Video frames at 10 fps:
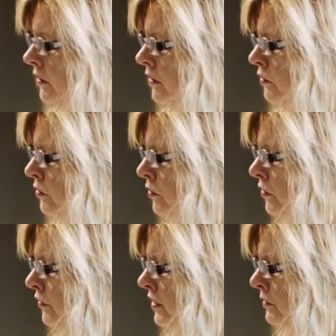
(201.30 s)

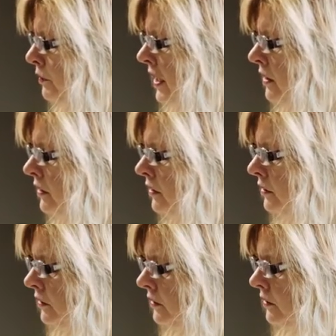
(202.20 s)
Remove this panel.
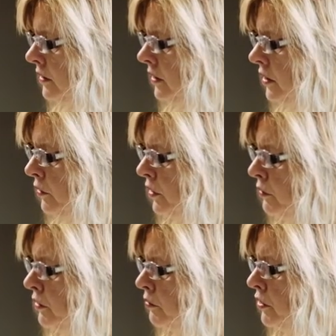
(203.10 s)
When
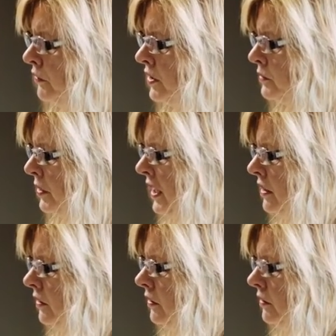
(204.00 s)
we remove this
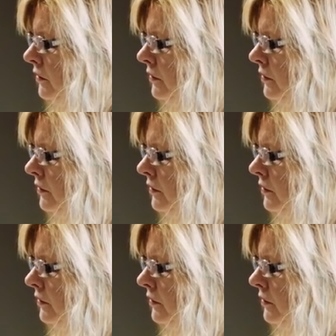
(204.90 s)
panel,